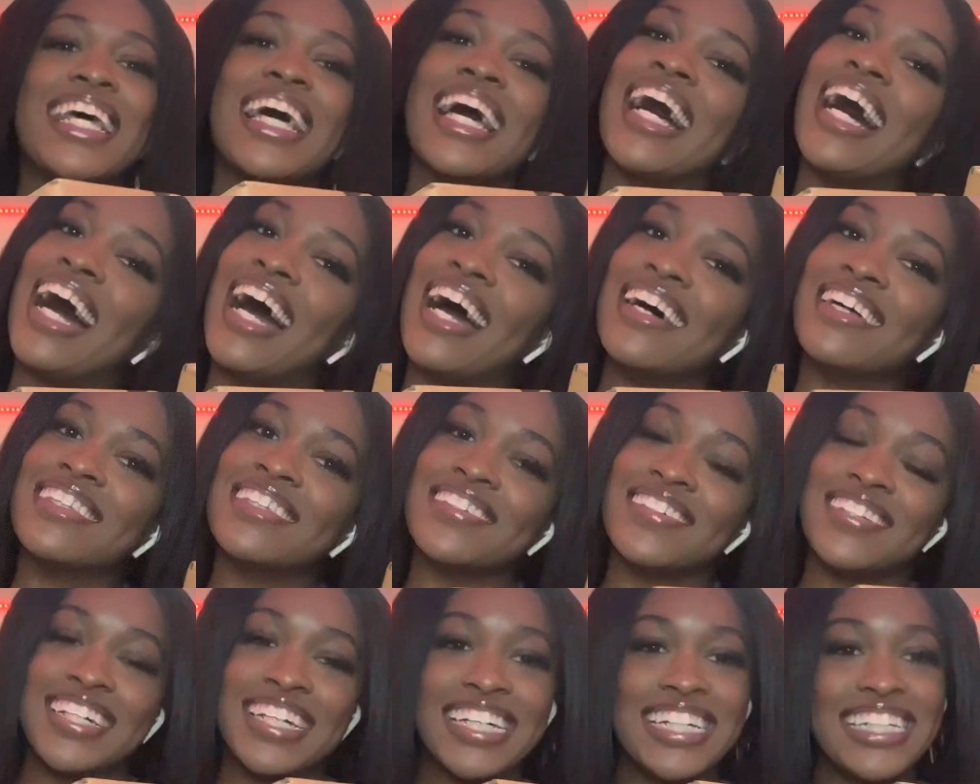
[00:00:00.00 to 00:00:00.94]
I have
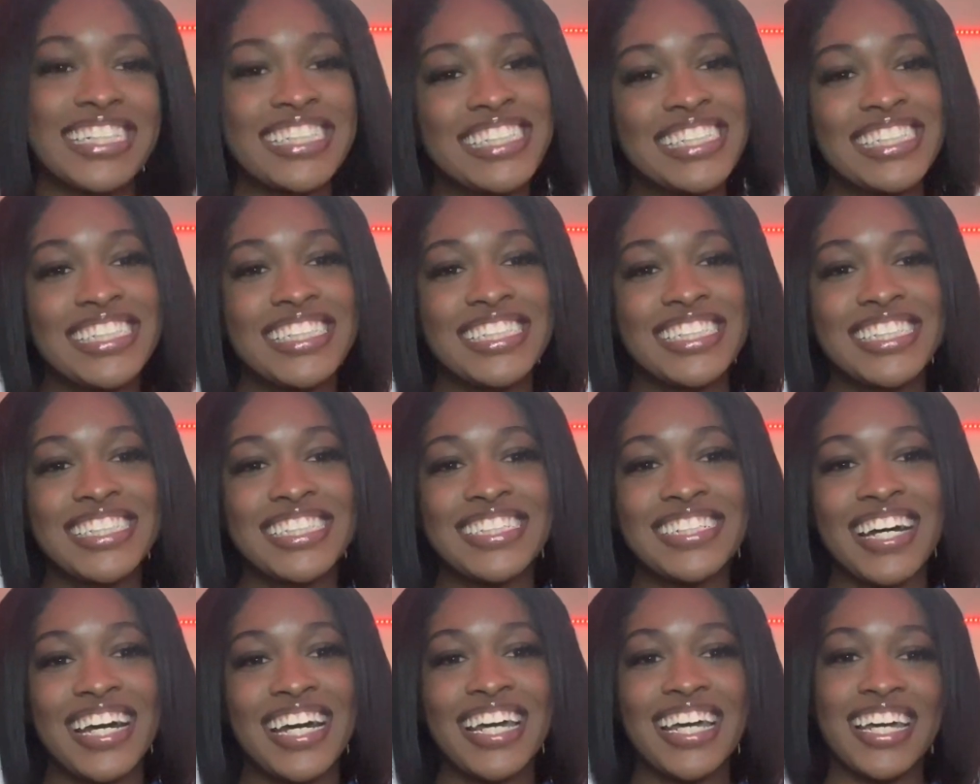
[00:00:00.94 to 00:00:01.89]
3
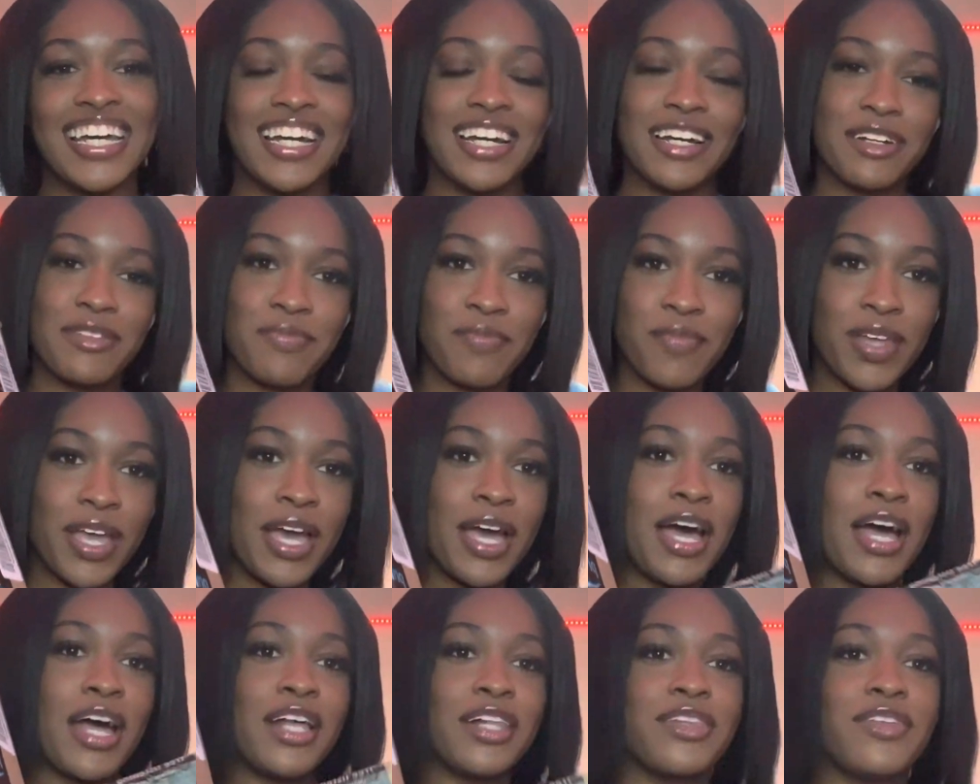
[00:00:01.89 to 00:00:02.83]
right here,
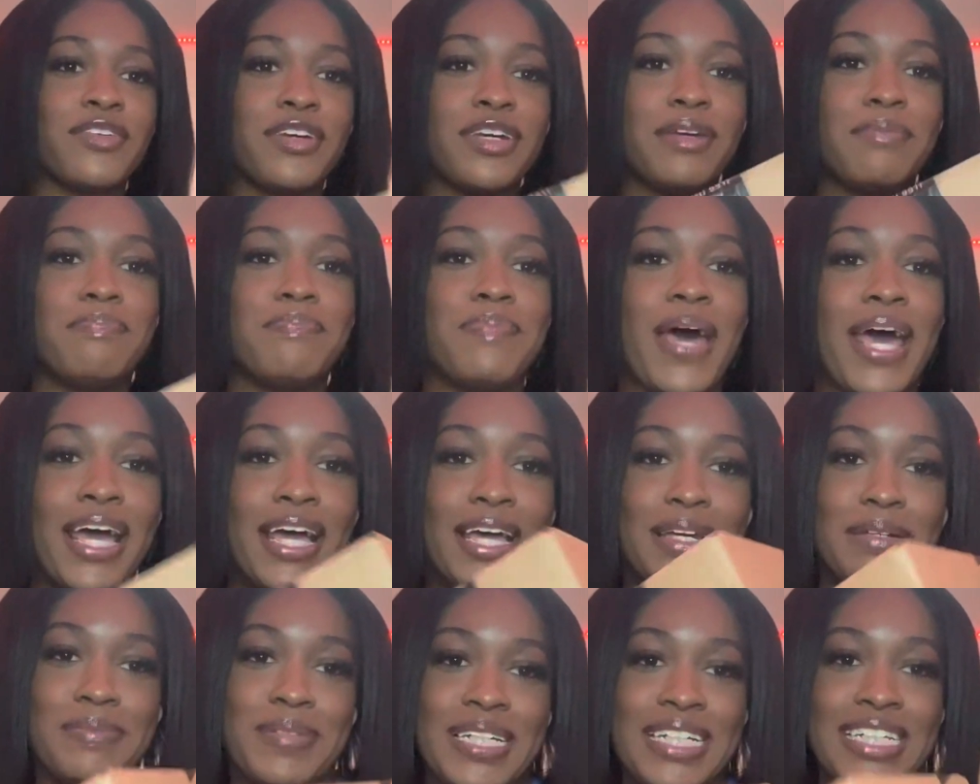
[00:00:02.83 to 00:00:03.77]
3
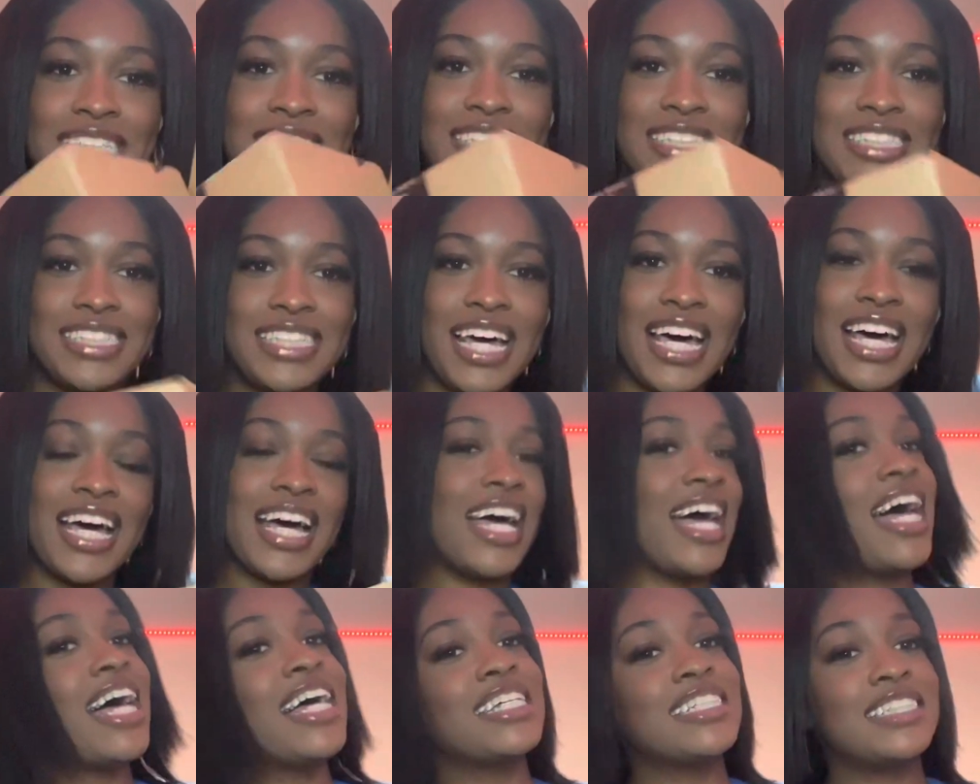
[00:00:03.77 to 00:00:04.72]
babies.
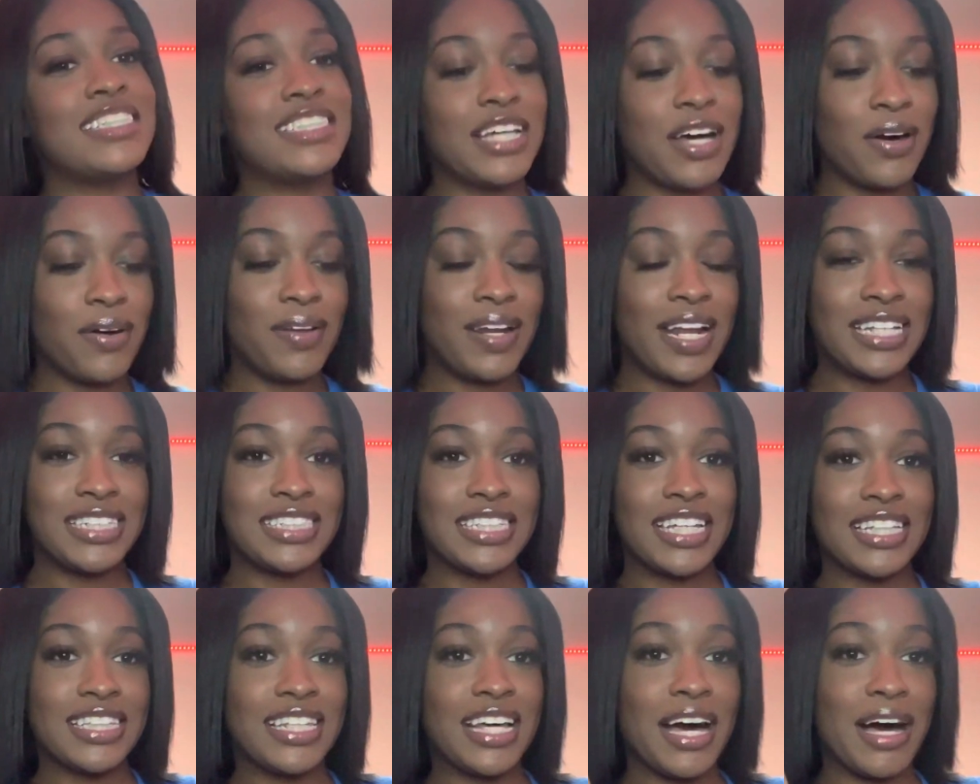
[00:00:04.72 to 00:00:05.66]
So let's
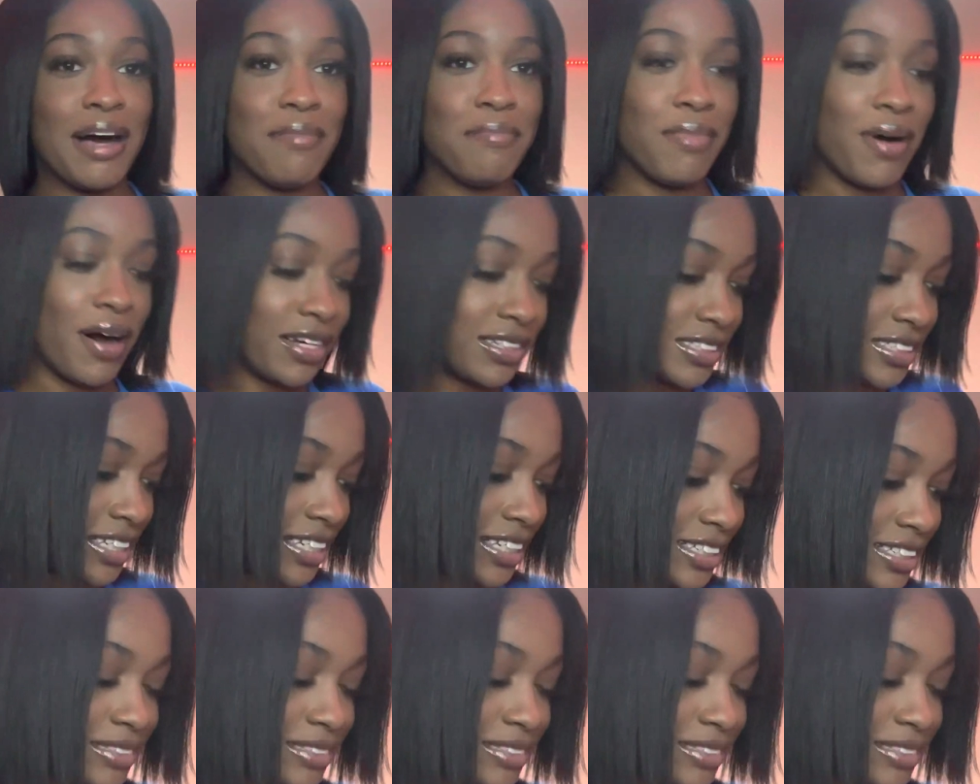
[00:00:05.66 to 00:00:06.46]
get the unboxing.